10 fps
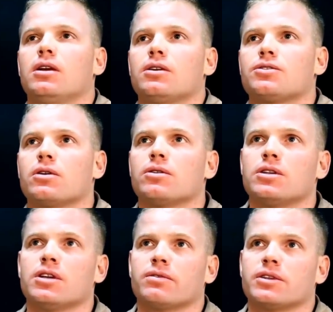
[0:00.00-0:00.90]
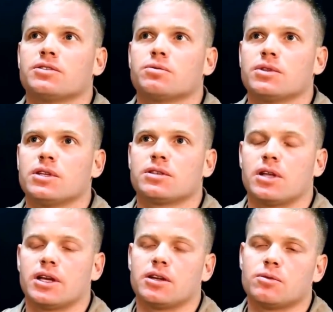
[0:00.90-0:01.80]
So the difference with this
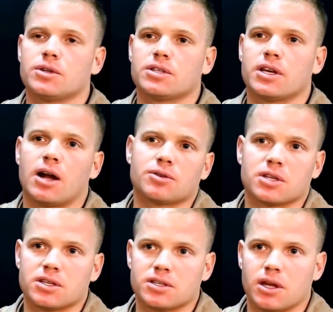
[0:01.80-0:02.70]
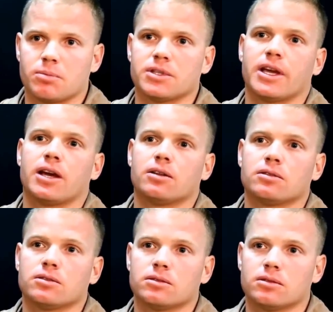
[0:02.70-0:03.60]
landing was that I was going to step it
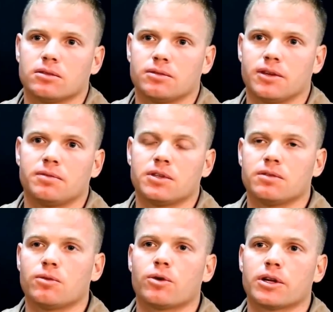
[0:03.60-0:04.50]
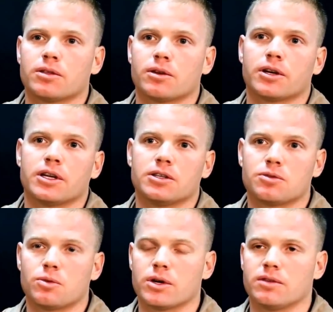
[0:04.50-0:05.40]
down 50, 40, 30,
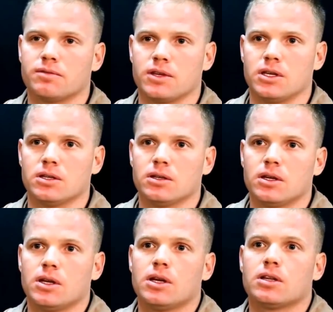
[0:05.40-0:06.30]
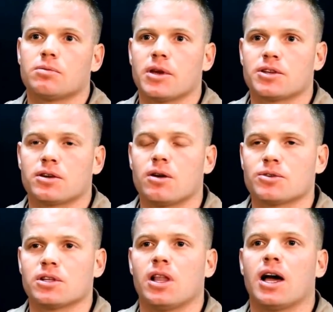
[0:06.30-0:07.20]
20 feet to make sure I
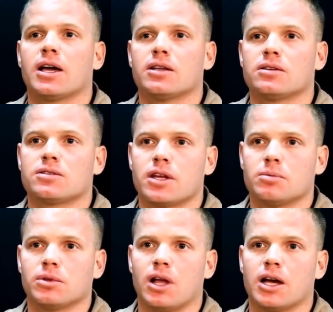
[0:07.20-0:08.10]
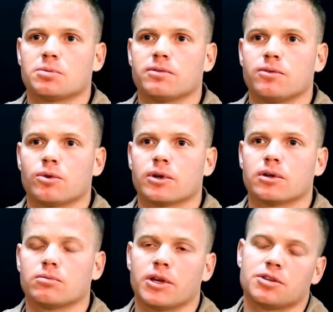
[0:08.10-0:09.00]
was aligned and stabilized
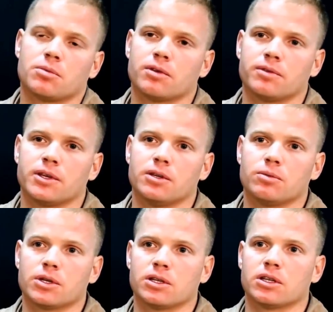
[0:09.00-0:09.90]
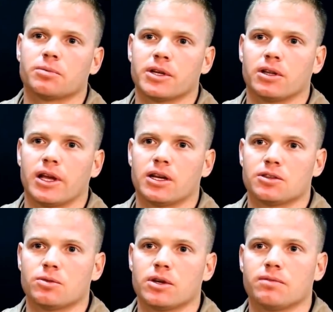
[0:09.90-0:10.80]
before Major Murphy would clear me to land at
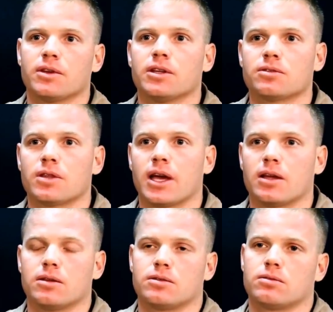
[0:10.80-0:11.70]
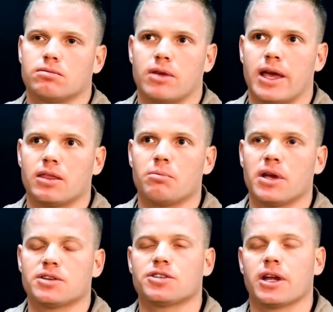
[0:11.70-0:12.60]
20 feet, so that it's had the
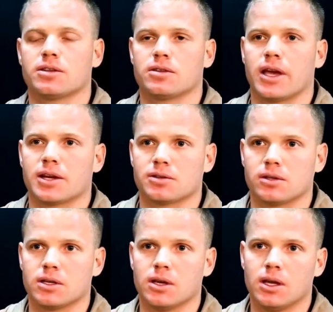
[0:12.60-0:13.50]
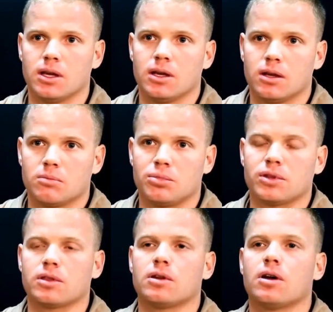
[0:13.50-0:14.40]
best chance to actually
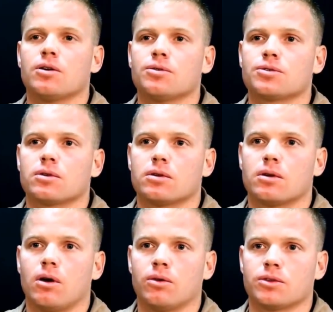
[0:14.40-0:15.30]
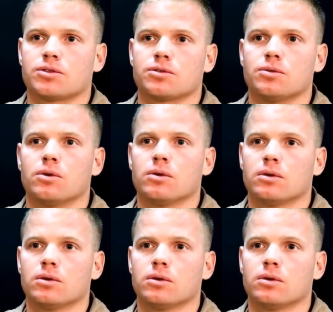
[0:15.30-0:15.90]
put the nose on the stool.